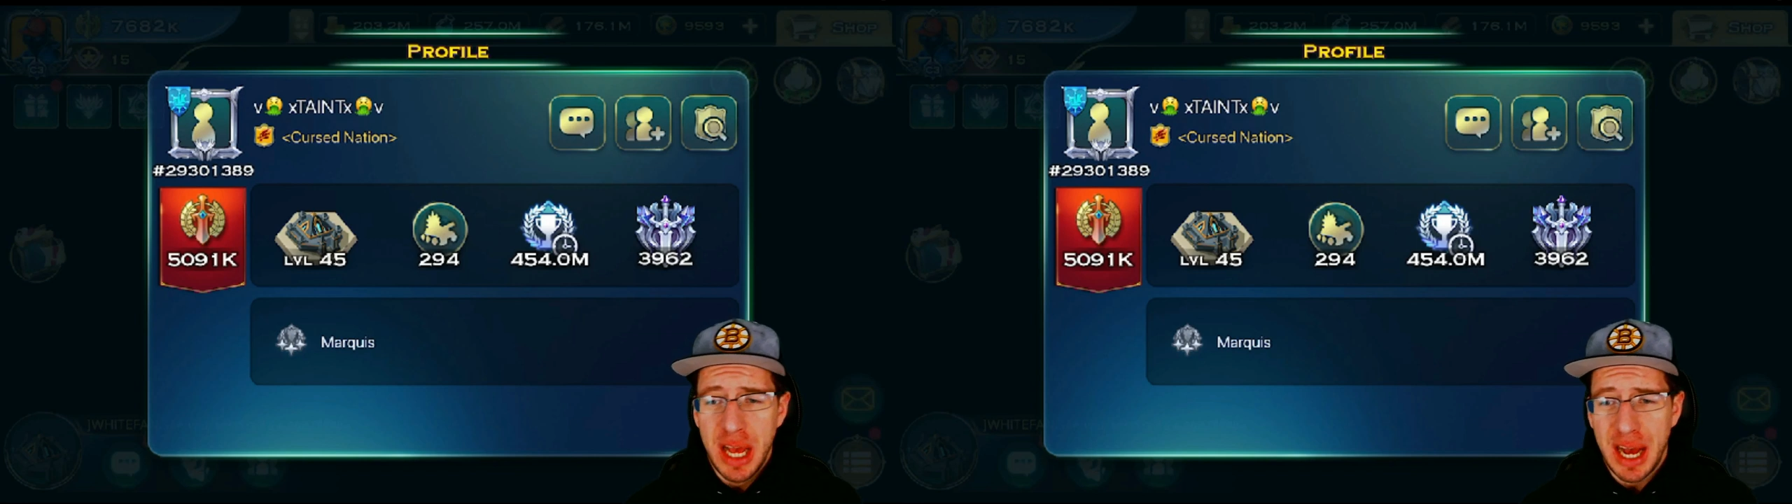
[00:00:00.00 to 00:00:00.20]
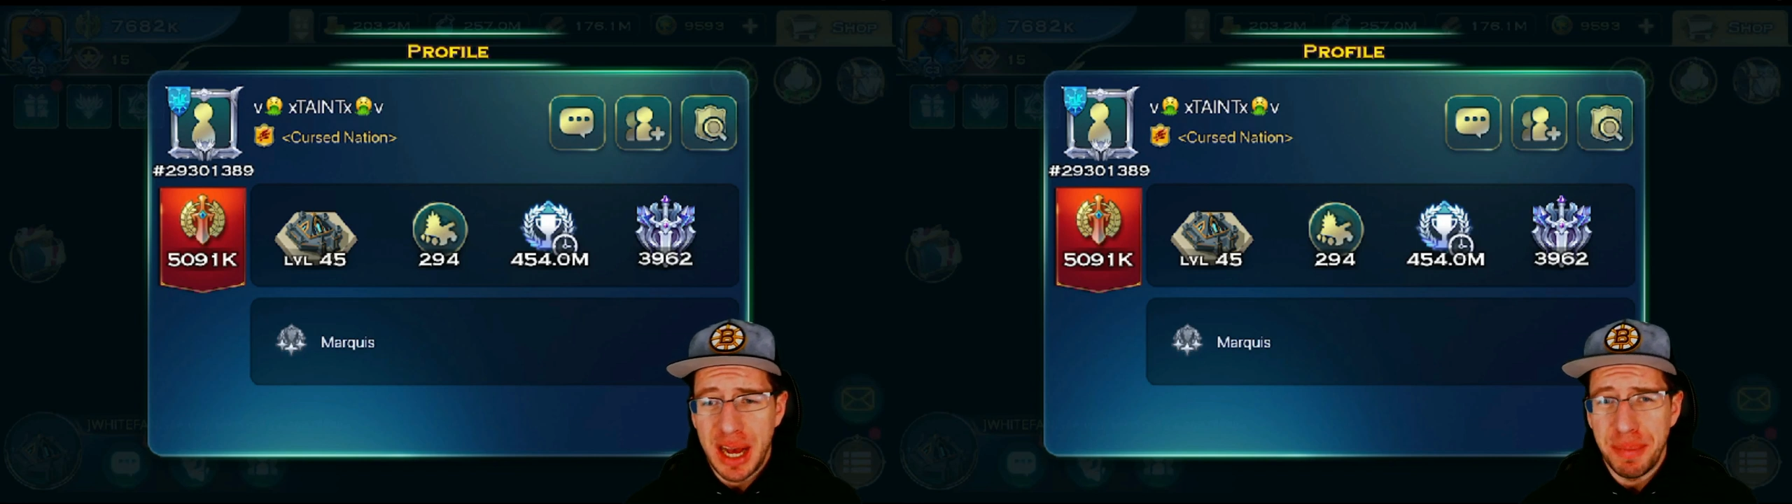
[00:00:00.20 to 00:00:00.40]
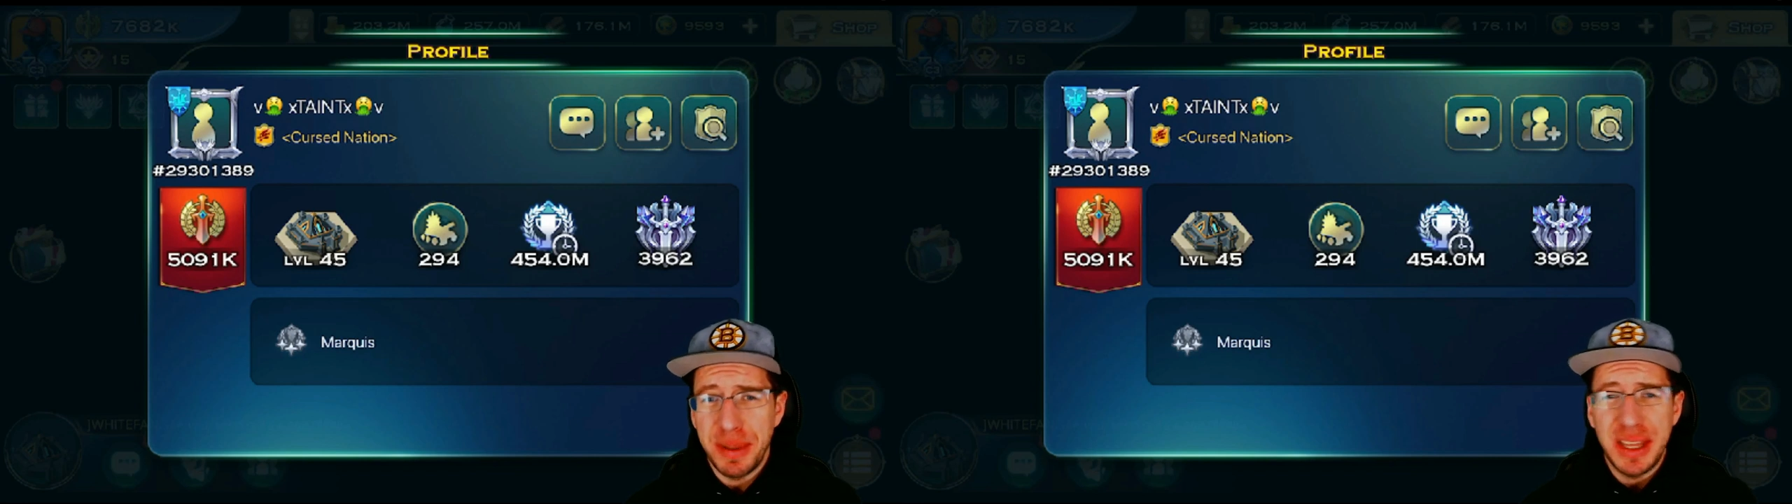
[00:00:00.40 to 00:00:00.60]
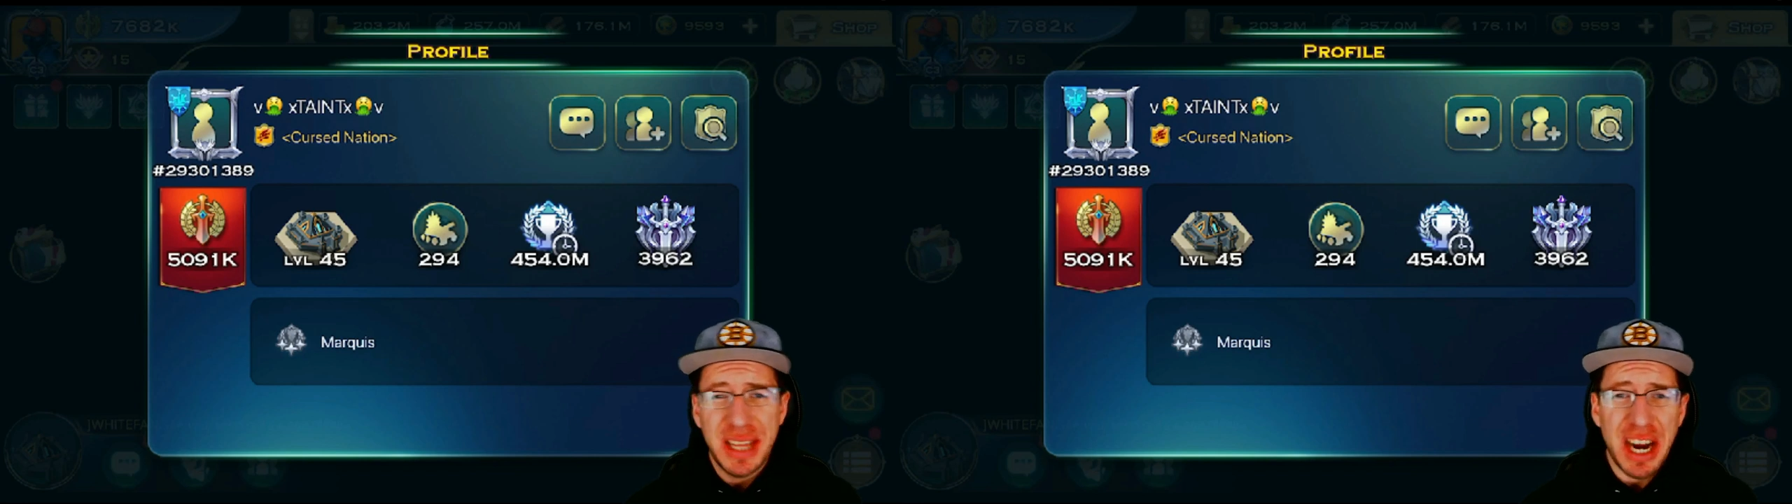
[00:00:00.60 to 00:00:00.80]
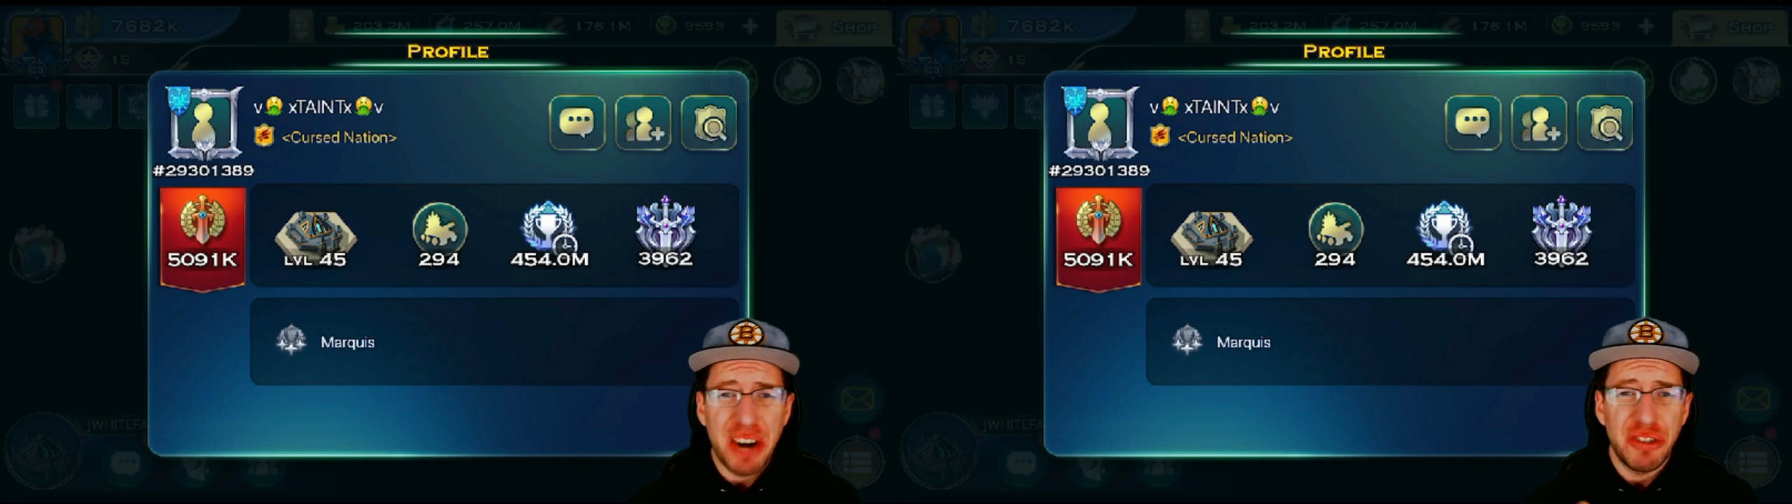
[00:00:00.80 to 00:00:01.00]
but
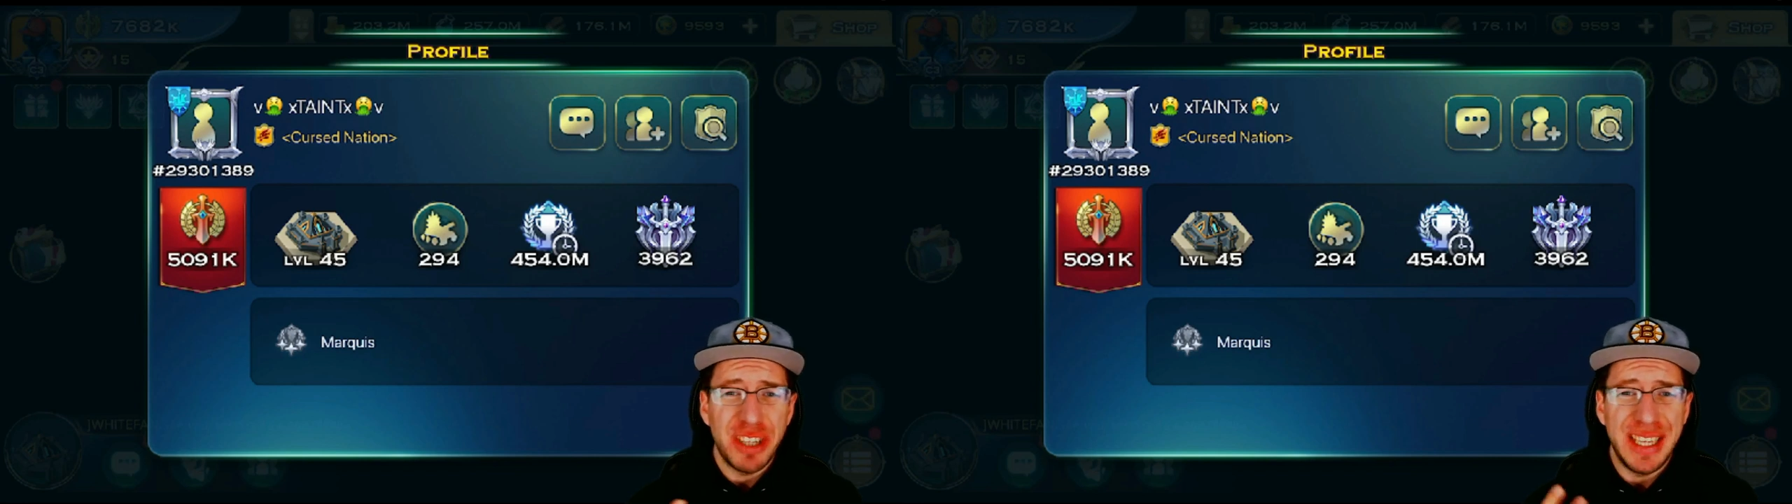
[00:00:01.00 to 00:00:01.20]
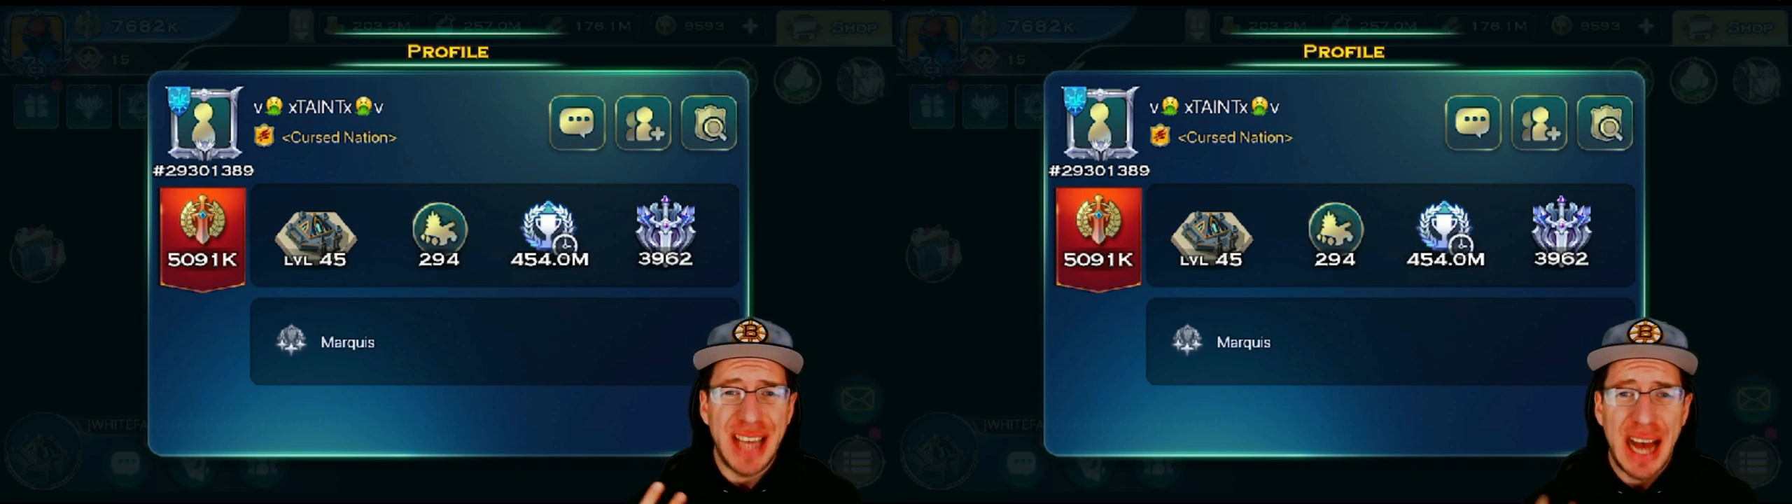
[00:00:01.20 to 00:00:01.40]
they aren't really